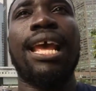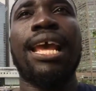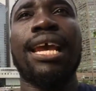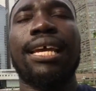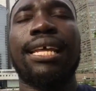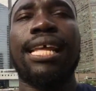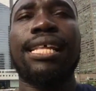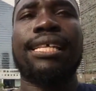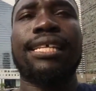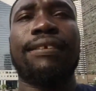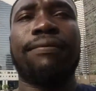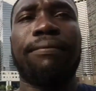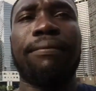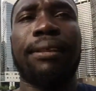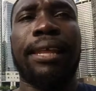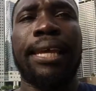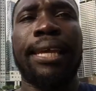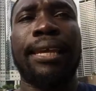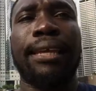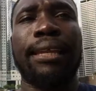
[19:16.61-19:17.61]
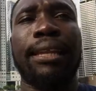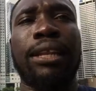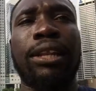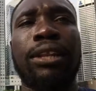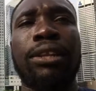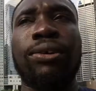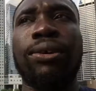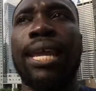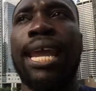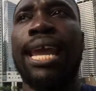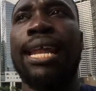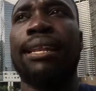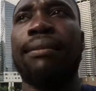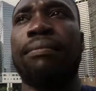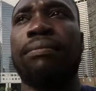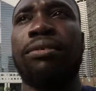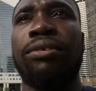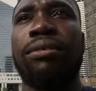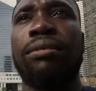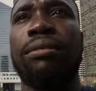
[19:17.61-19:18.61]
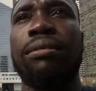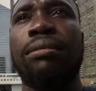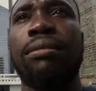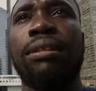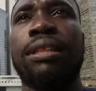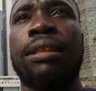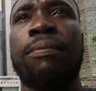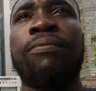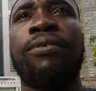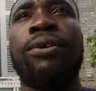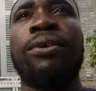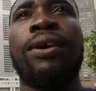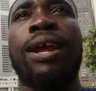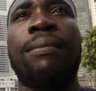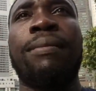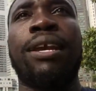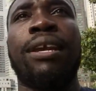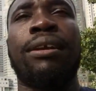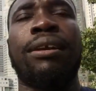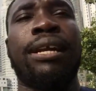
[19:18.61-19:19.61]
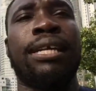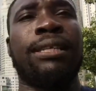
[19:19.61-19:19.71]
Because that's just like, the program here,